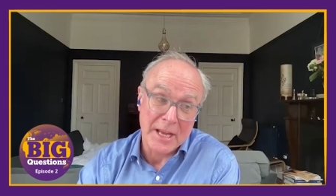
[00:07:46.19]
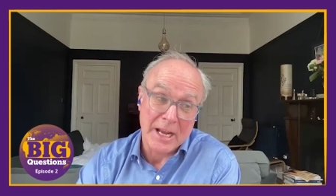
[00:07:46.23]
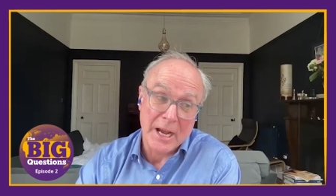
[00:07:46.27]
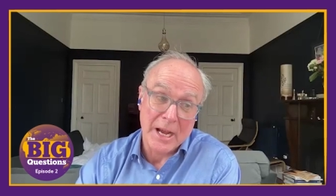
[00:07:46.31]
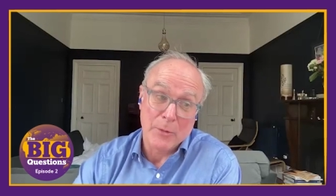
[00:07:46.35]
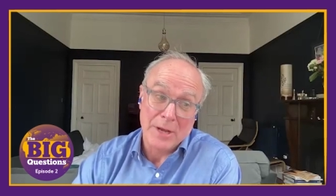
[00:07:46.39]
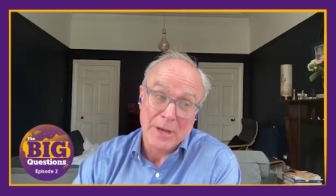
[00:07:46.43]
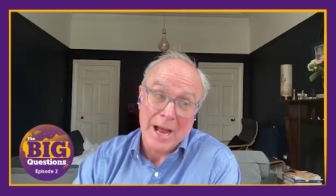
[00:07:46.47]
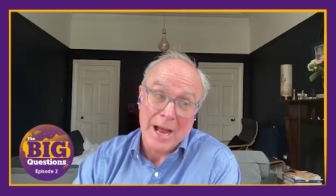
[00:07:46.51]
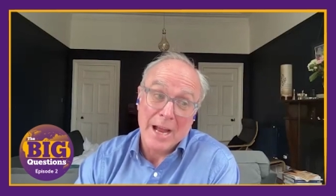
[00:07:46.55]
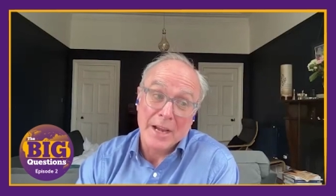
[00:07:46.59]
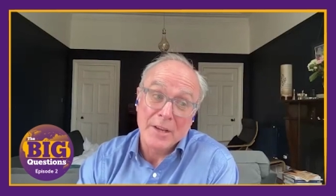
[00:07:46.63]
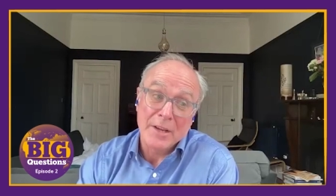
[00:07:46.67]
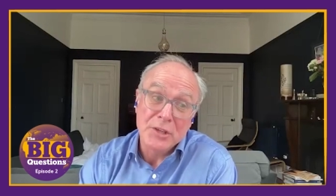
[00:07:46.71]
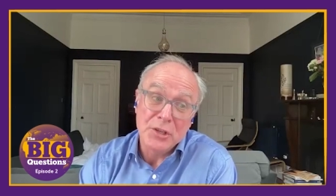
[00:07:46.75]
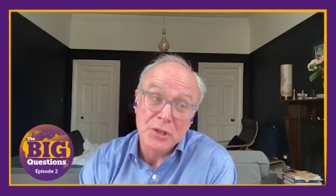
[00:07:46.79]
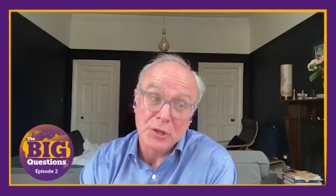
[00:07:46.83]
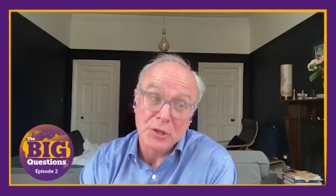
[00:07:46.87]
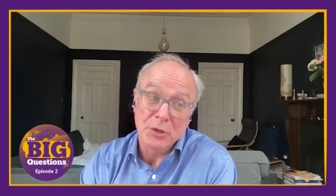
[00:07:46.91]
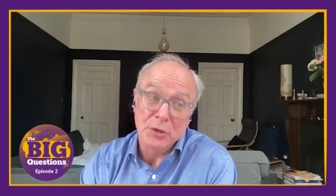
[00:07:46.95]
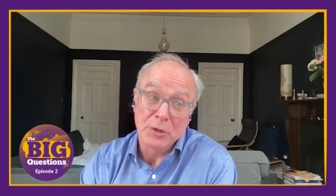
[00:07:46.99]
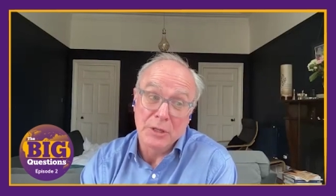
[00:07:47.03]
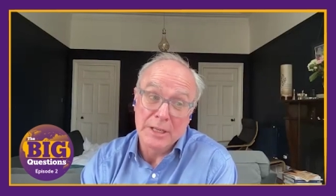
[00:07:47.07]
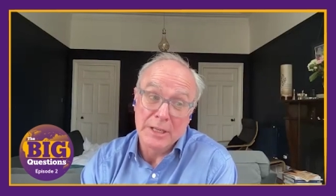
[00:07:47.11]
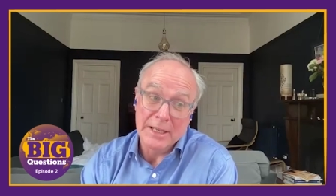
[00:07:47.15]
I think I would
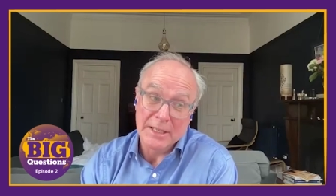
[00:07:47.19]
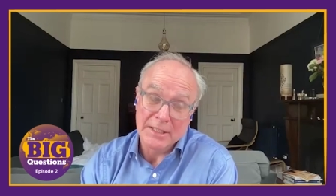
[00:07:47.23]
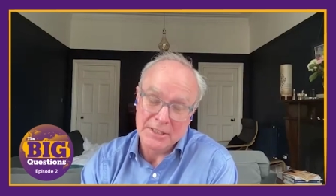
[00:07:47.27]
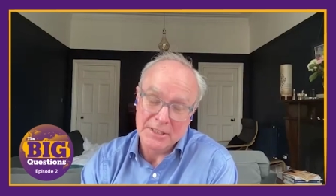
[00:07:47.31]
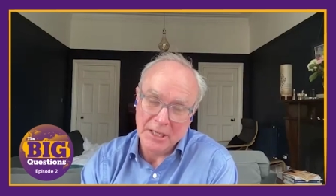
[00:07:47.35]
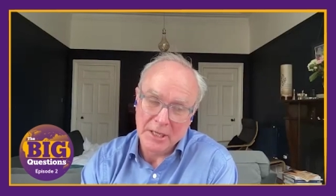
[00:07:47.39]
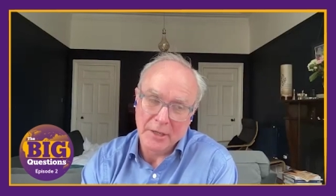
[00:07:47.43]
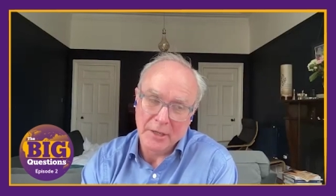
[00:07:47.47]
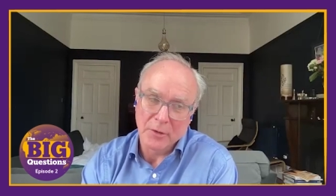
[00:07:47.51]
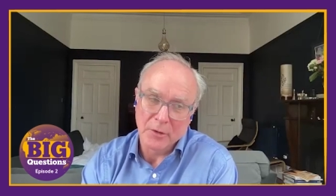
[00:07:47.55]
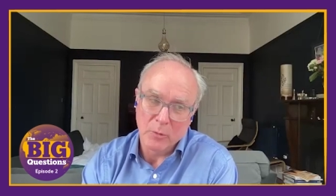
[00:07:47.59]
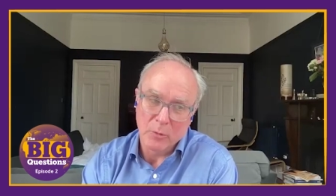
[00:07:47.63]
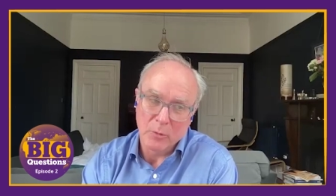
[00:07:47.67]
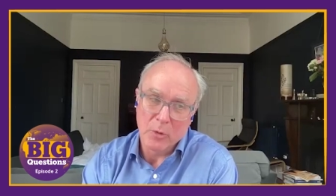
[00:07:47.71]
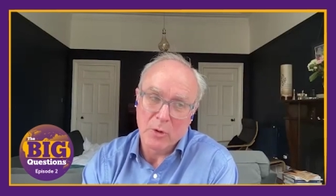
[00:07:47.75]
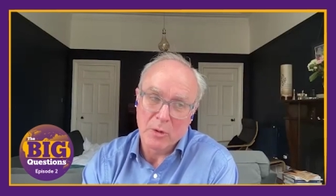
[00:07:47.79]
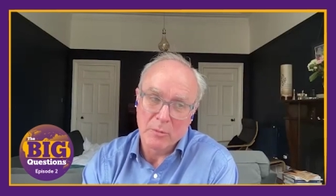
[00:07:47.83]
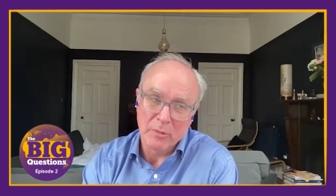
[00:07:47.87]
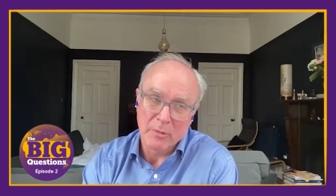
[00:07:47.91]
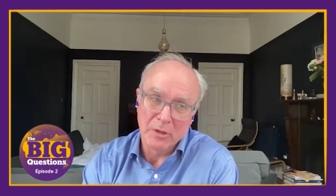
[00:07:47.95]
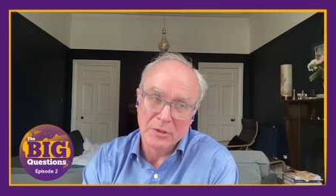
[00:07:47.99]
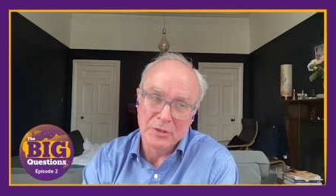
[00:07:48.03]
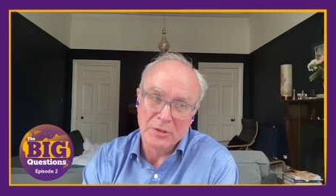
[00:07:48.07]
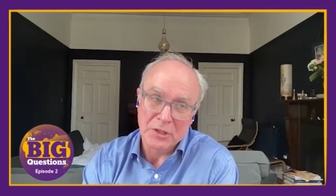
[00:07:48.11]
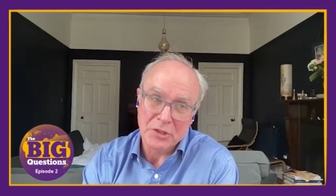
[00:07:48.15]
add to your list, and I
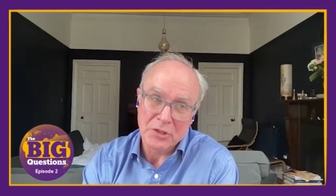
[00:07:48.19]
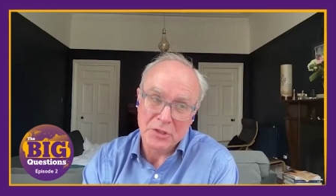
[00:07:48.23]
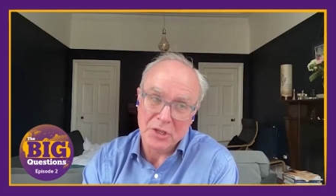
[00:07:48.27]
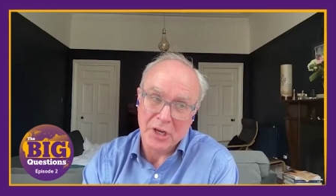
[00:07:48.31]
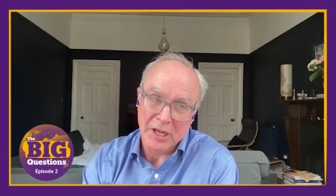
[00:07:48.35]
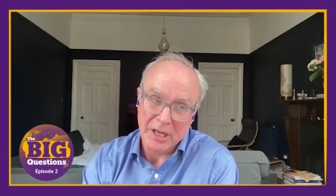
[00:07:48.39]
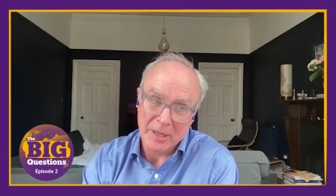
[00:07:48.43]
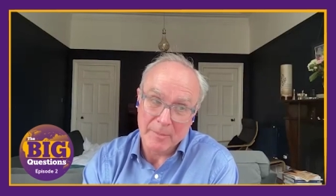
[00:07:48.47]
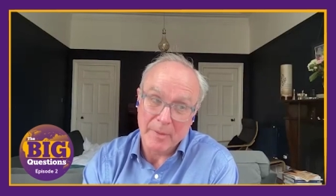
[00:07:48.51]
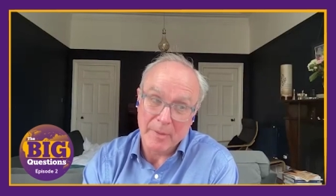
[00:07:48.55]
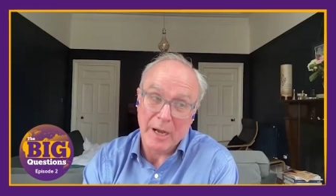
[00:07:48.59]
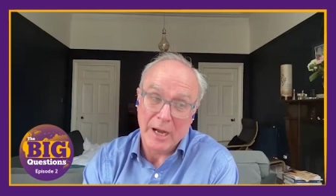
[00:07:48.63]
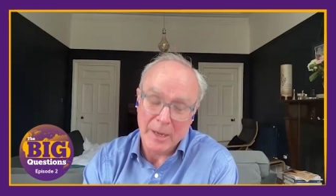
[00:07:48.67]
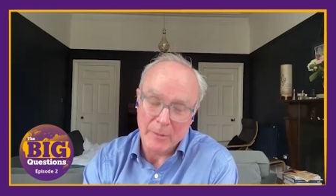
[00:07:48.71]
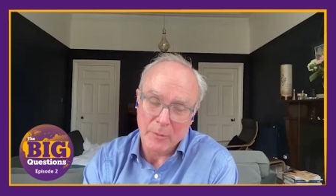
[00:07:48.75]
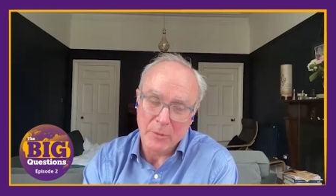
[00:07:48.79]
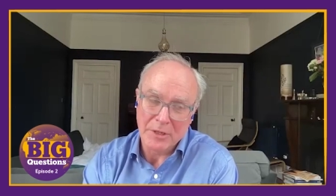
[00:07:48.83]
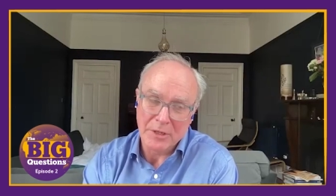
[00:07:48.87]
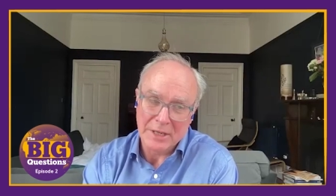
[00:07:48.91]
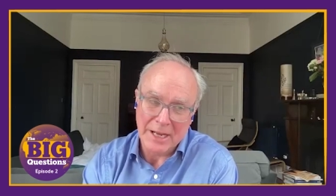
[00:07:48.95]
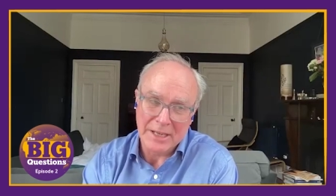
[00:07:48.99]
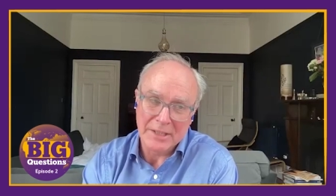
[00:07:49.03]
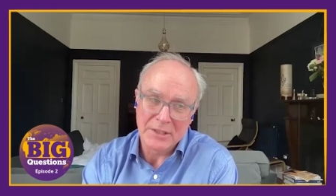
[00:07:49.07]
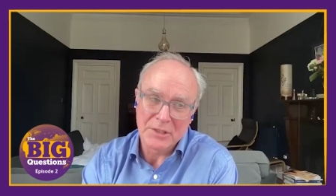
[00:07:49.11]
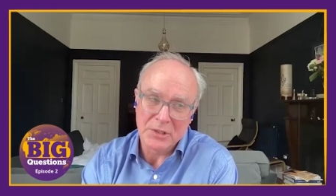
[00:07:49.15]
know we'll come on to China,
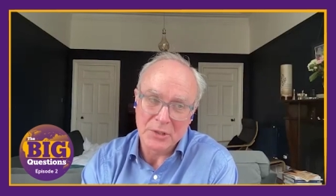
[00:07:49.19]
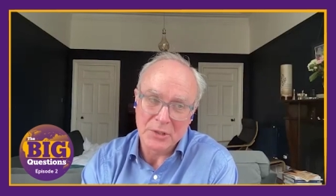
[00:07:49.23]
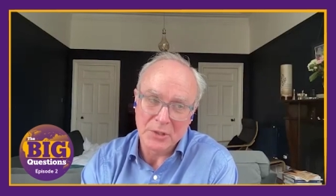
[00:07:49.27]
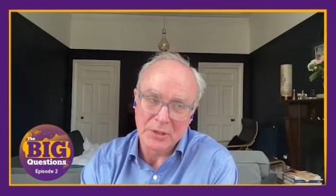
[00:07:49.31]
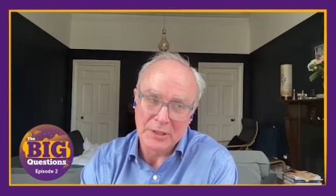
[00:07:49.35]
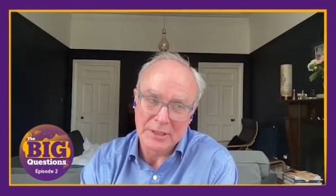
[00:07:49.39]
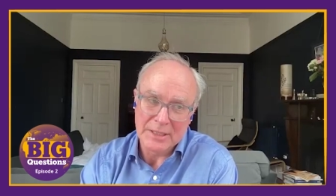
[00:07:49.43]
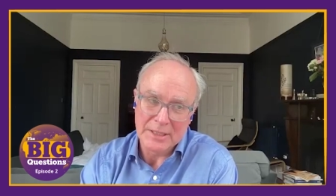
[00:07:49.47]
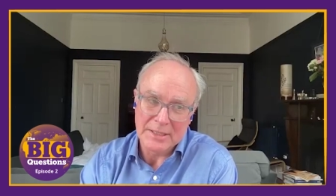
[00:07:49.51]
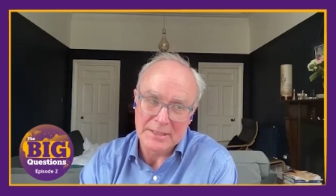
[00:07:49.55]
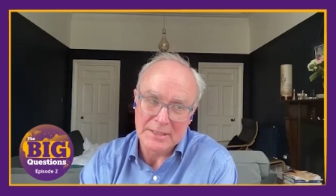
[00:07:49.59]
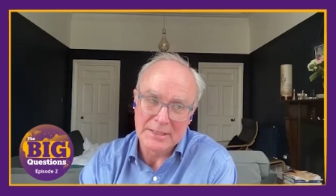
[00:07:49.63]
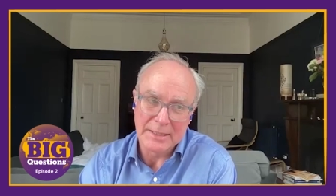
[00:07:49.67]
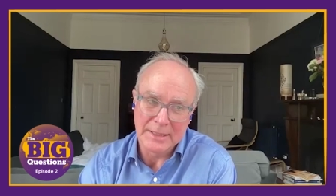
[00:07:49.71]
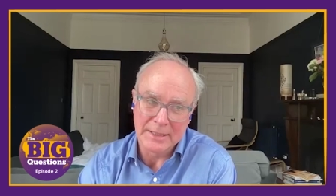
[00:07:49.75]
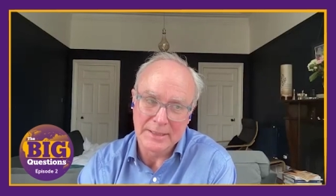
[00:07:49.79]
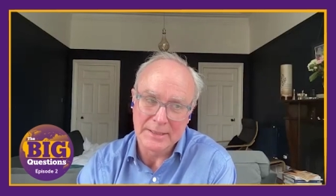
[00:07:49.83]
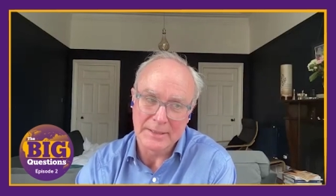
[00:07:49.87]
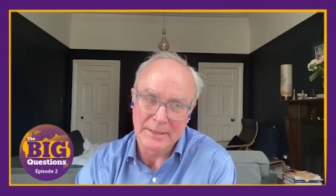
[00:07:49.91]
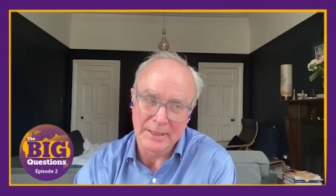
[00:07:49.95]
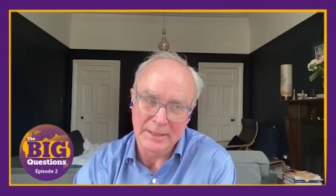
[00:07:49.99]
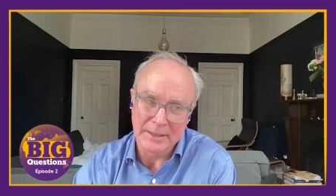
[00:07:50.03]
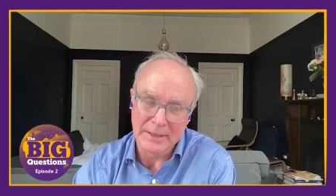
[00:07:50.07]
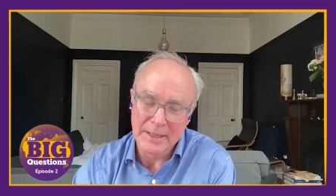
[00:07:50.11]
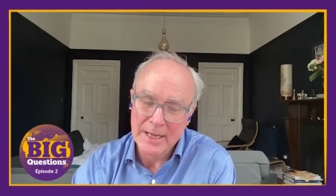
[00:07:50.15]
but I would add to your
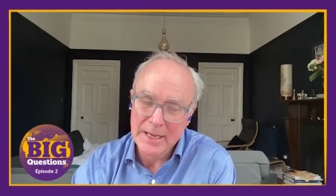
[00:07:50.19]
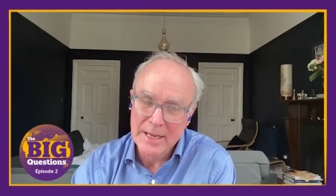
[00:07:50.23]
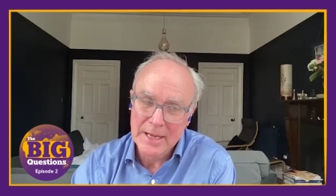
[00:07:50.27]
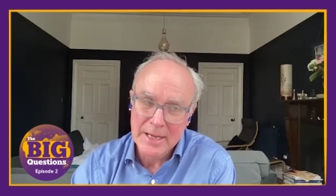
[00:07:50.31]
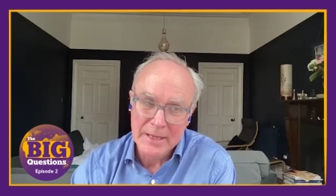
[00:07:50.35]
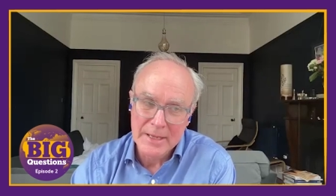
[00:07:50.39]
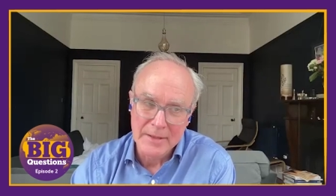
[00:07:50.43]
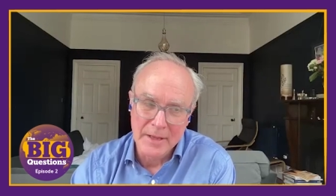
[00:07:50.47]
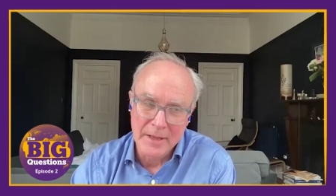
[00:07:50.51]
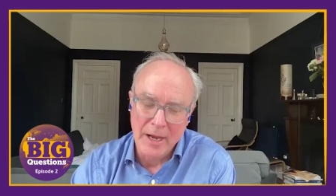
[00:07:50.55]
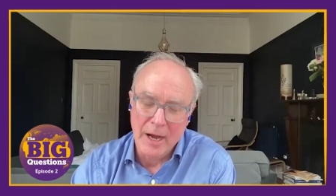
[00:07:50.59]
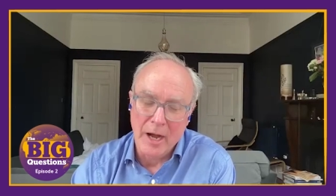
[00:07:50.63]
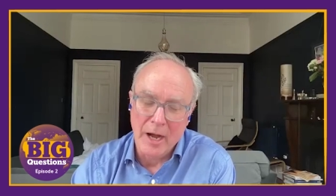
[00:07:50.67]
list that that,